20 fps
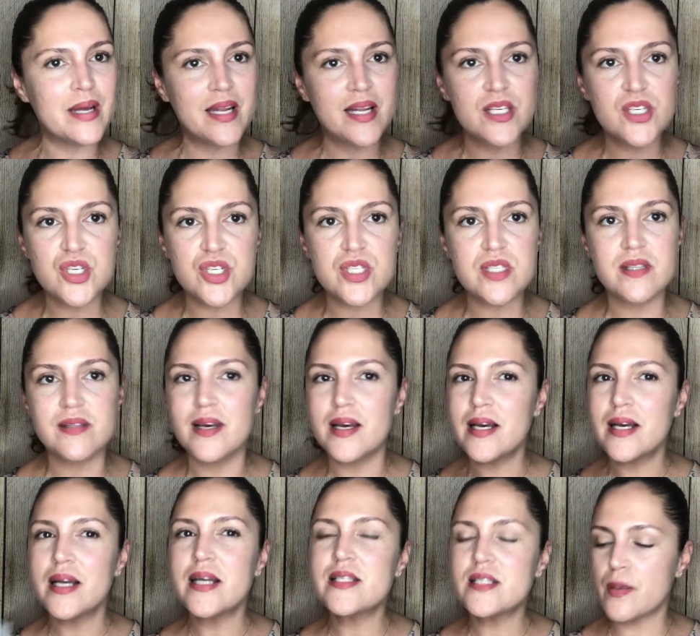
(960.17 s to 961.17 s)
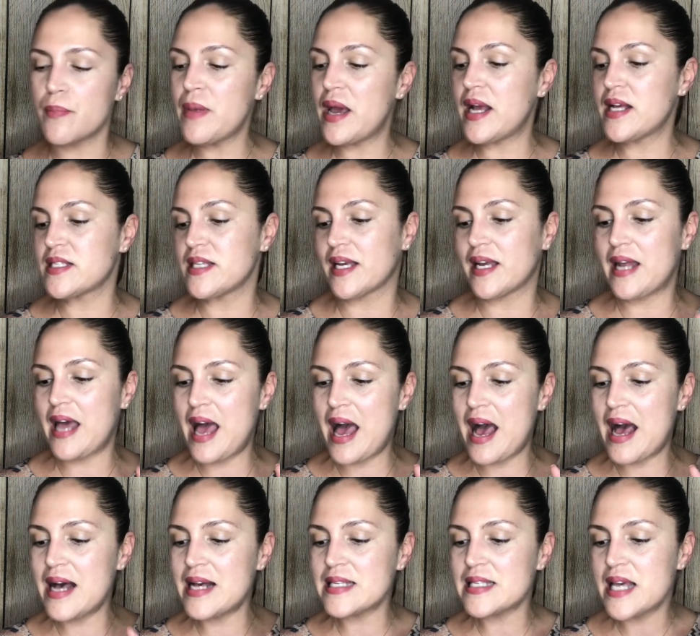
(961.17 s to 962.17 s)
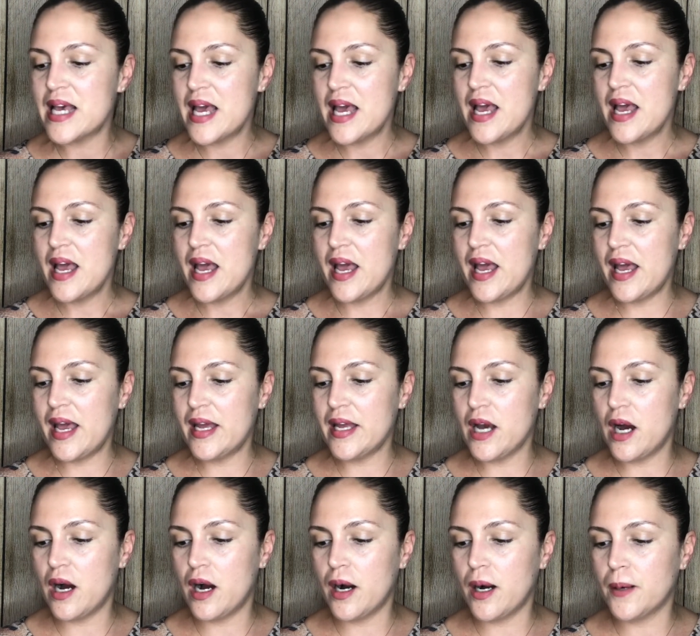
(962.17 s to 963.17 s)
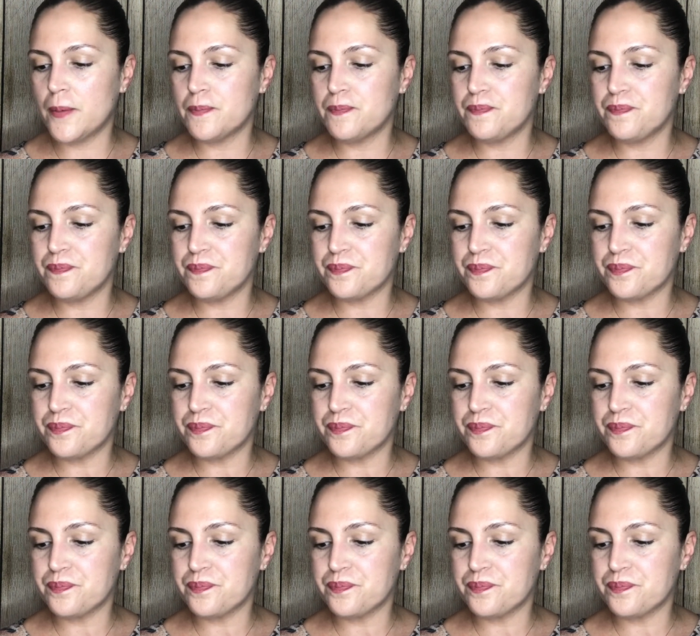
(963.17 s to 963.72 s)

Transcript: and it just, it's amazing. And it has a, um,